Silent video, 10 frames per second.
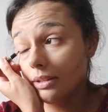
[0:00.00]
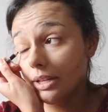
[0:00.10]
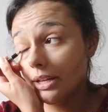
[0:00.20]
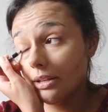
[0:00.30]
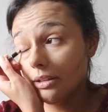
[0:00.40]

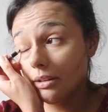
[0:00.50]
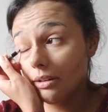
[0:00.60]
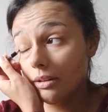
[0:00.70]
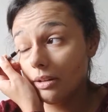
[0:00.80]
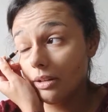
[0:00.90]

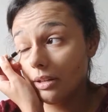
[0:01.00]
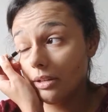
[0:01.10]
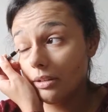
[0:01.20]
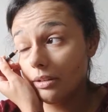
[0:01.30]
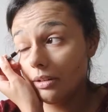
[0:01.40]

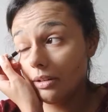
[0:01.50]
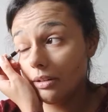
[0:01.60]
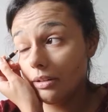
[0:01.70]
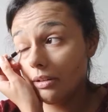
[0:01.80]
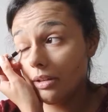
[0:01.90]
eyeliner
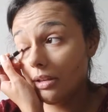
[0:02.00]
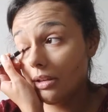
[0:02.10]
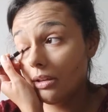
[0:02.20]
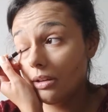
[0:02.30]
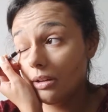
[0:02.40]

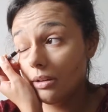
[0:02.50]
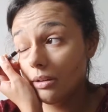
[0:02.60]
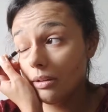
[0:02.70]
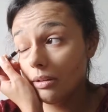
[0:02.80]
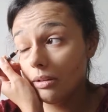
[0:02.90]
here,
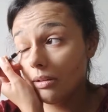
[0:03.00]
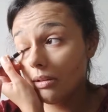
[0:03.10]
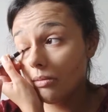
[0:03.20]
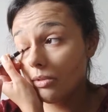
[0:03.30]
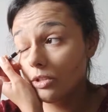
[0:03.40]

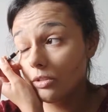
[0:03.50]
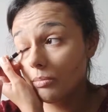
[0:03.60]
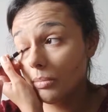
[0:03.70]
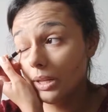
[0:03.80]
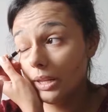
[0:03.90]
which
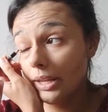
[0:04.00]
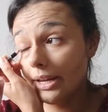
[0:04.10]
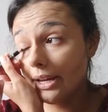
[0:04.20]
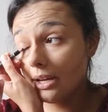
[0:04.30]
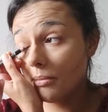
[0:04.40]
is
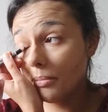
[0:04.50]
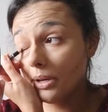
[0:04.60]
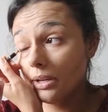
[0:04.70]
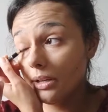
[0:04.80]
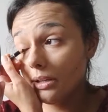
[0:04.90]
black,
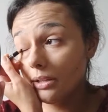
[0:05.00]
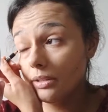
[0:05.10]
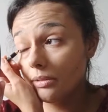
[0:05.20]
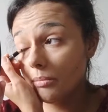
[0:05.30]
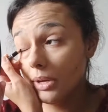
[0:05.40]
but it
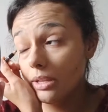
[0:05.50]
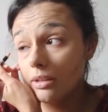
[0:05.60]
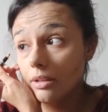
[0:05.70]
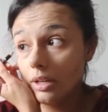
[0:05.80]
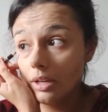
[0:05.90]
doesn't
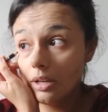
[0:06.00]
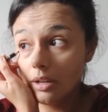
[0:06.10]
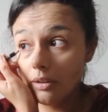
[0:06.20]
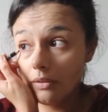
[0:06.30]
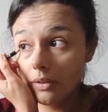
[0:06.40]
matter
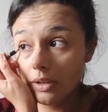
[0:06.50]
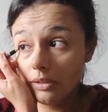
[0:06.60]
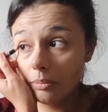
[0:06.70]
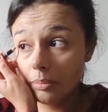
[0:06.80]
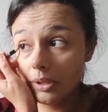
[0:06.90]
if
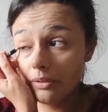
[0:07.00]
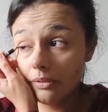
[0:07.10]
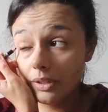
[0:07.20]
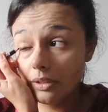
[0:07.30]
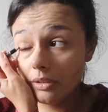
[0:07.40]
it's
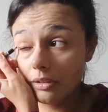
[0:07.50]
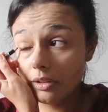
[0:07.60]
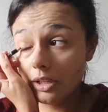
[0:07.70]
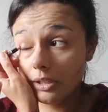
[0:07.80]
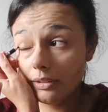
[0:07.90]
perfect or
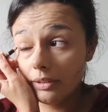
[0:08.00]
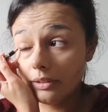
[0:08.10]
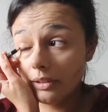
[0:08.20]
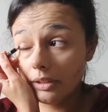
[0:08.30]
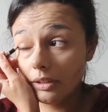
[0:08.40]
not,
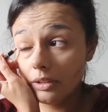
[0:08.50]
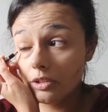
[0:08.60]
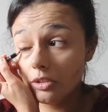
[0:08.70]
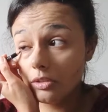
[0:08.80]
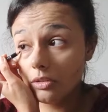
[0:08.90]
since I'm
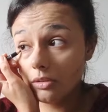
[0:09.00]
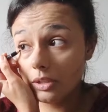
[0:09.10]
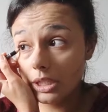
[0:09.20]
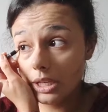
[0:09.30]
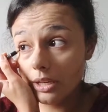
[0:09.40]
gonna just
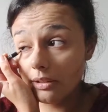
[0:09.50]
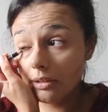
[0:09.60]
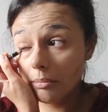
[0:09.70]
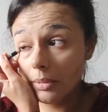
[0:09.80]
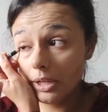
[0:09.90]
use it
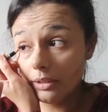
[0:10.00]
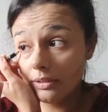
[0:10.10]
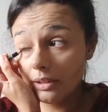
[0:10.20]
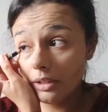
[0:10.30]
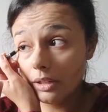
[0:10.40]
as a
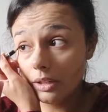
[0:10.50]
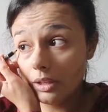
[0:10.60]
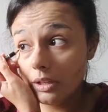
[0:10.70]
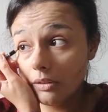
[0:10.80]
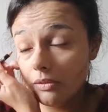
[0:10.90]
base
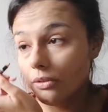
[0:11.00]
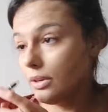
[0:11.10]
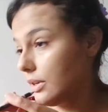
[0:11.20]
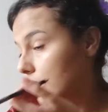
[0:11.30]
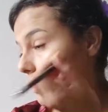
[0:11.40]

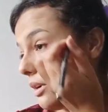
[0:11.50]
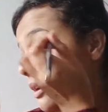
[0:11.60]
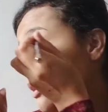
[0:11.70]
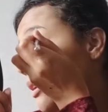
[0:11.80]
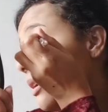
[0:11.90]
for
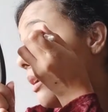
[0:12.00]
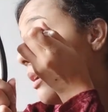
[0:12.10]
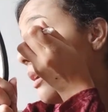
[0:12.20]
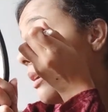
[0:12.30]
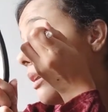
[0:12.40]

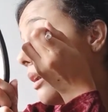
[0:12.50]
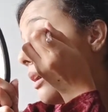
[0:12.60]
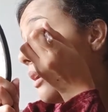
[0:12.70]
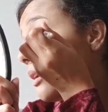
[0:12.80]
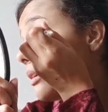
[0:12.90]
our
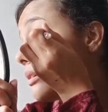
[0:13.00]
dark